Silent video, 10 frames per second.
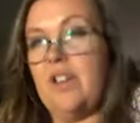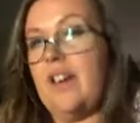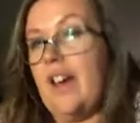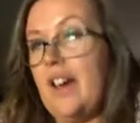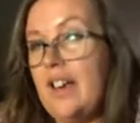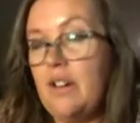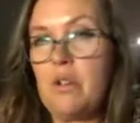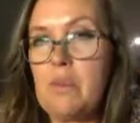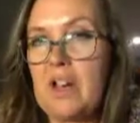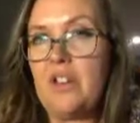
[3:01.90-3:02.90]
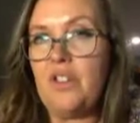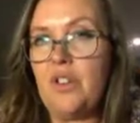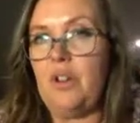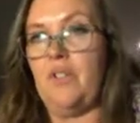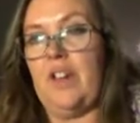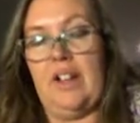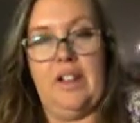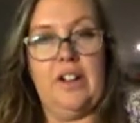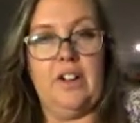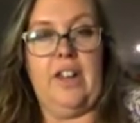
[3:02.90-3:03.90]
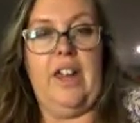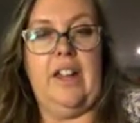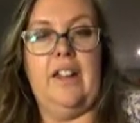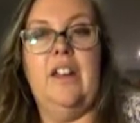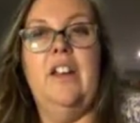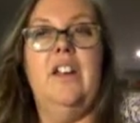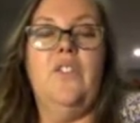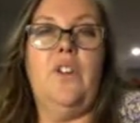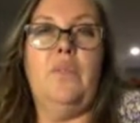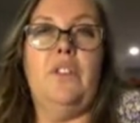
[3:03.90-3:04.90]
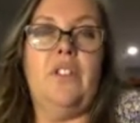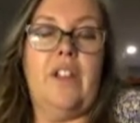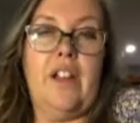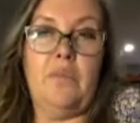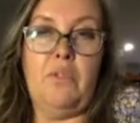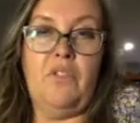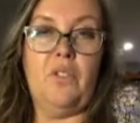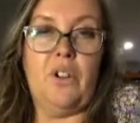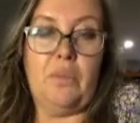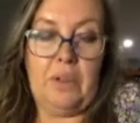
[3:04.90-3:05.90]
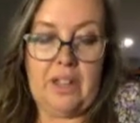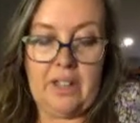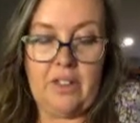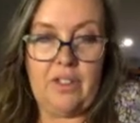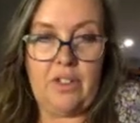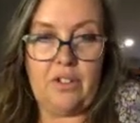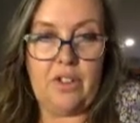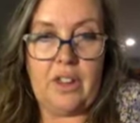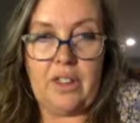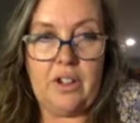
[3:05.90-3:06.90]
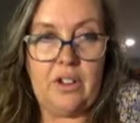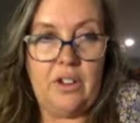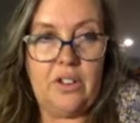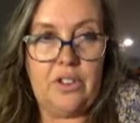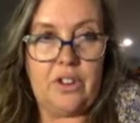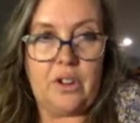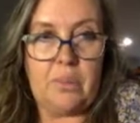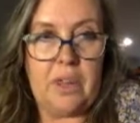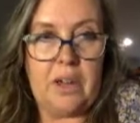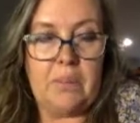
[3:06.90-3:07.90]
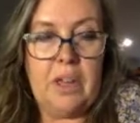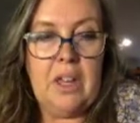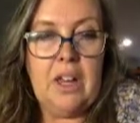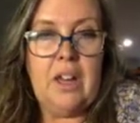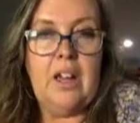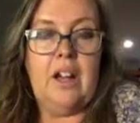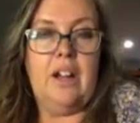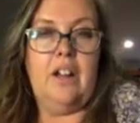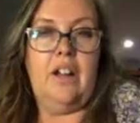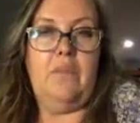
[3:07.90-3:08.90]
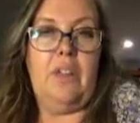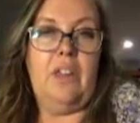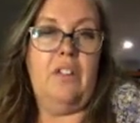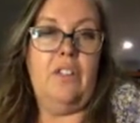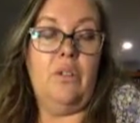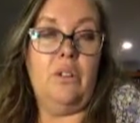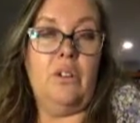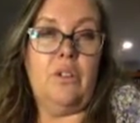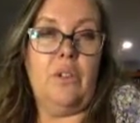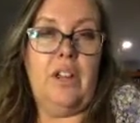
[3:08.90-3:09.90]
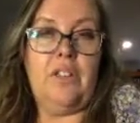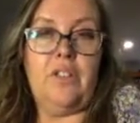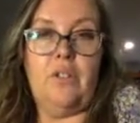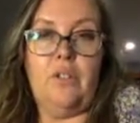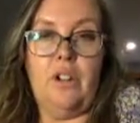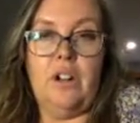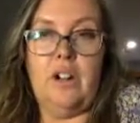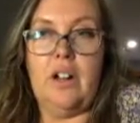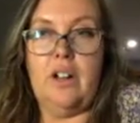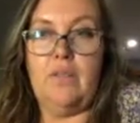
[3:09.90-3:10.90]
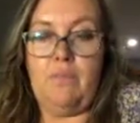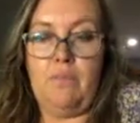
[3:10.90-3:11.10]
It kind of reminds you of that layer cake from the slide before, because there's nothing to disturb them, no earthquakes or